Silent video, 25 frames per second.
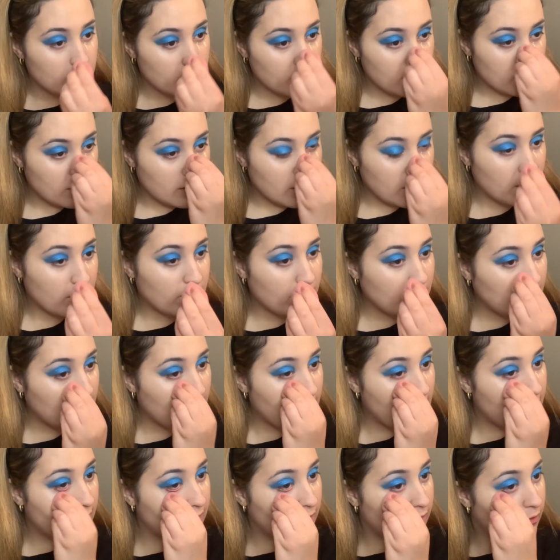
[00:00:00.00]
I don't really
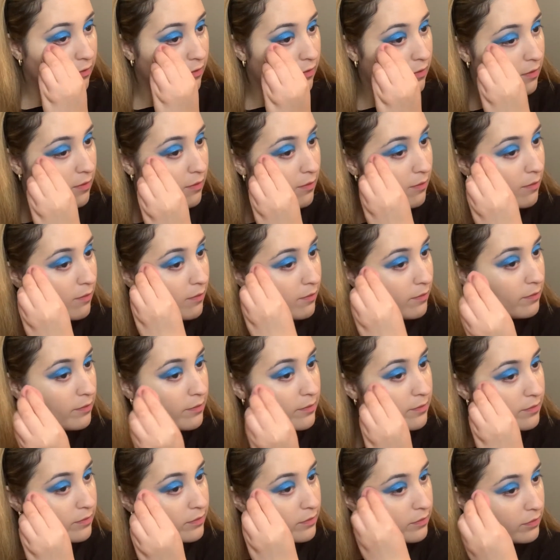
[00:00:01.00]
have
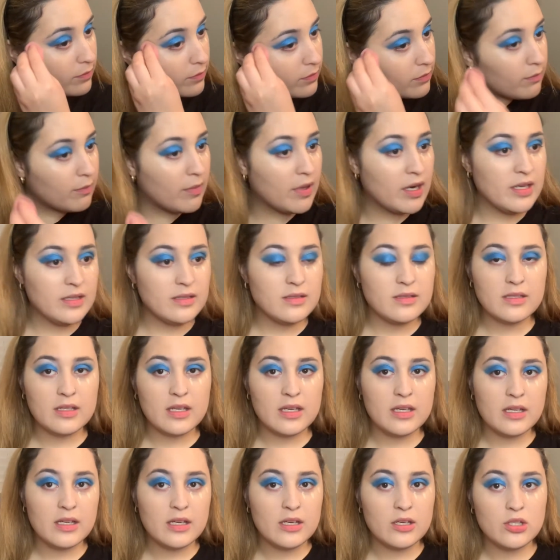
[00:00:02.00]
many
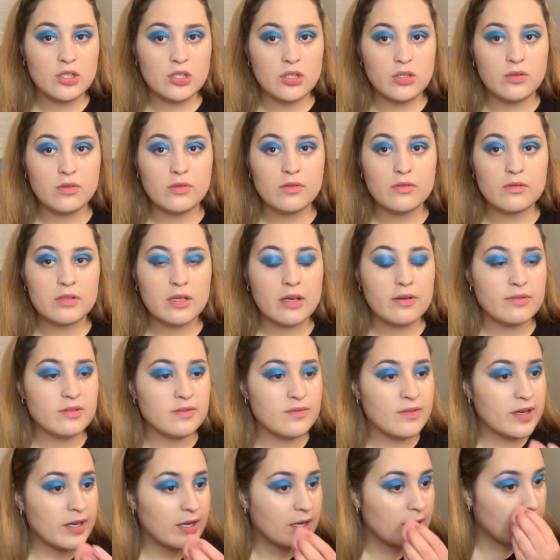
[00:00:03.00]
skin issues. I was
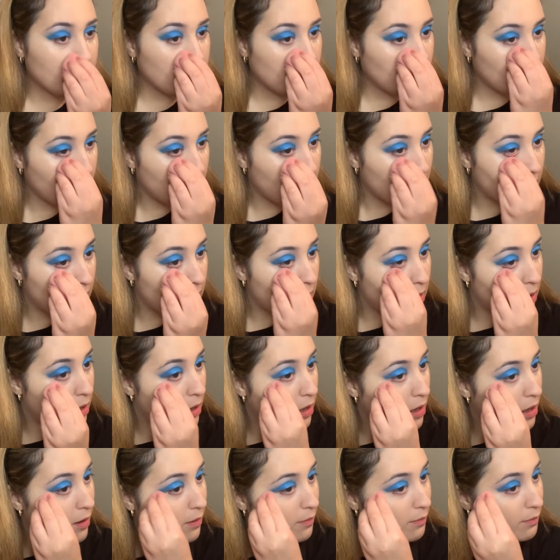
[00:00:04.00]
very
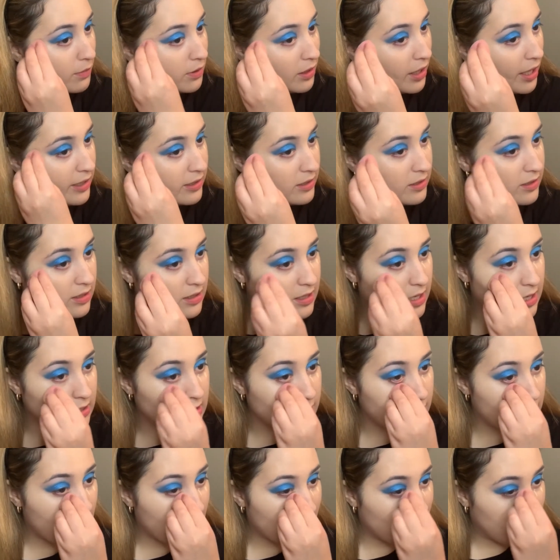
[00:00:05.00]
blessed in that
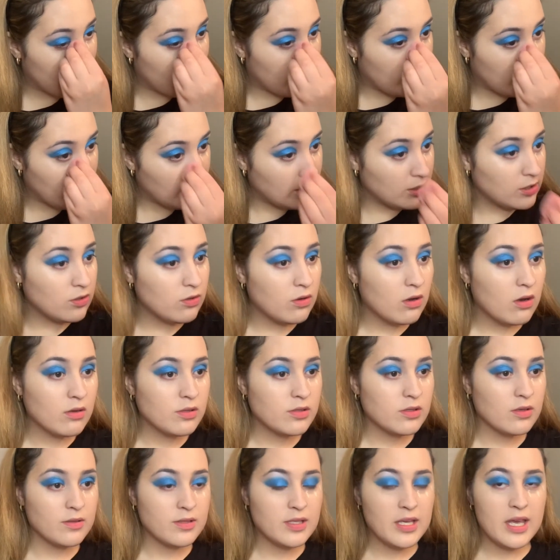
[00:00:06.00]
department, but I do
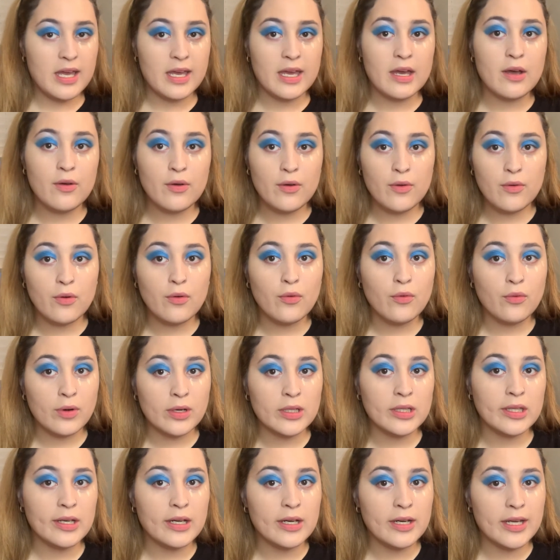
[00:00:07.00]
also take really
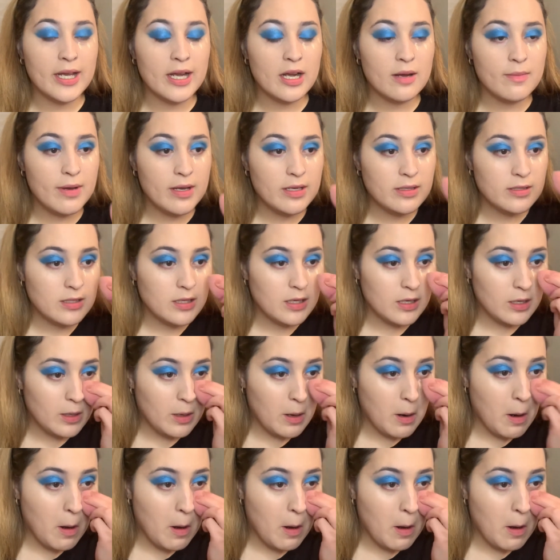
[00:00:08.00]
good care of my skin.